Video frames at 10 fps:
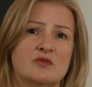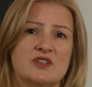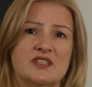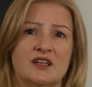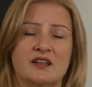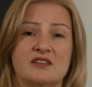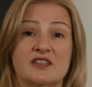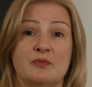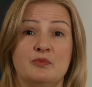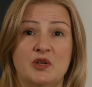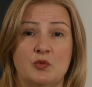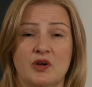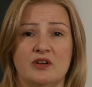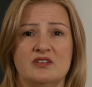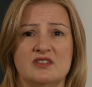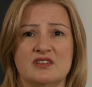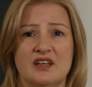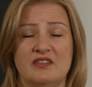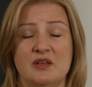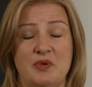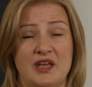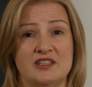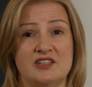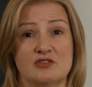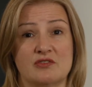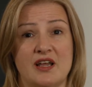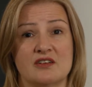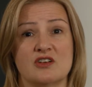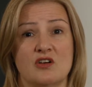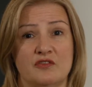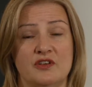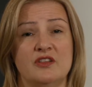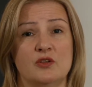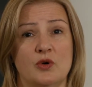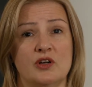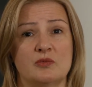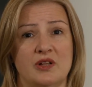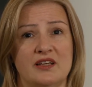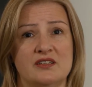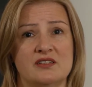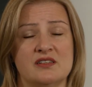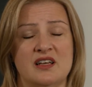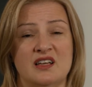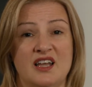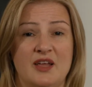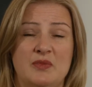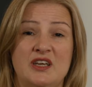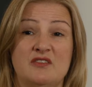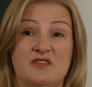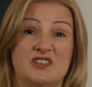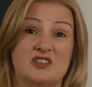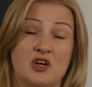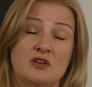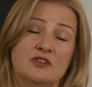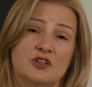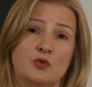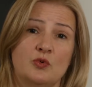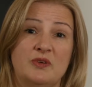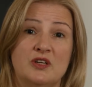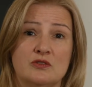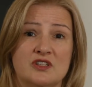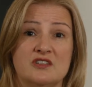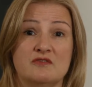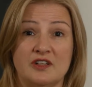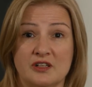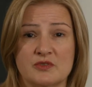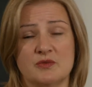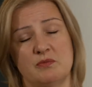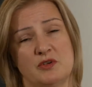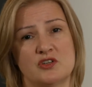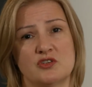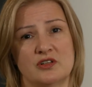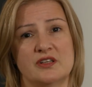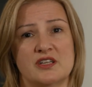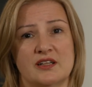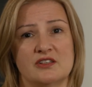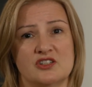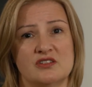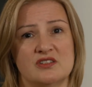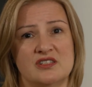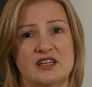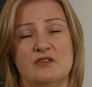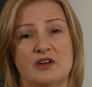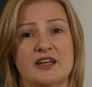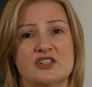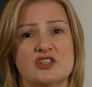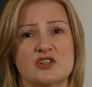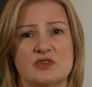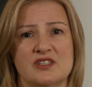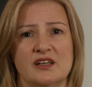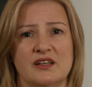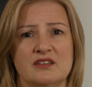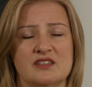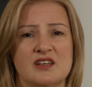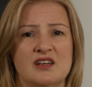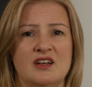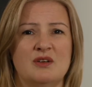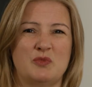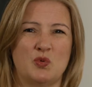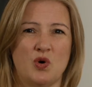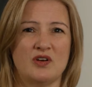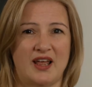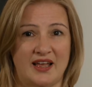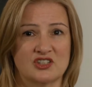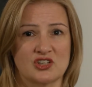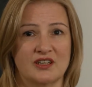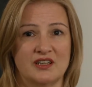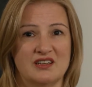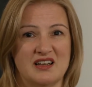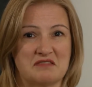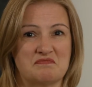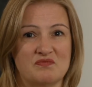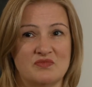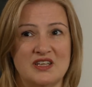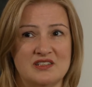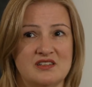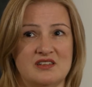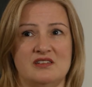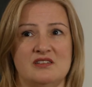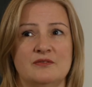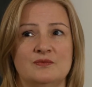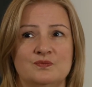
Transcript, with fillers: and resilience are big words, and they're bandied around often in the workplace. And many of us are told that it would be good to develop some emotional intelligence in relation to resilience. But what actually um, is this?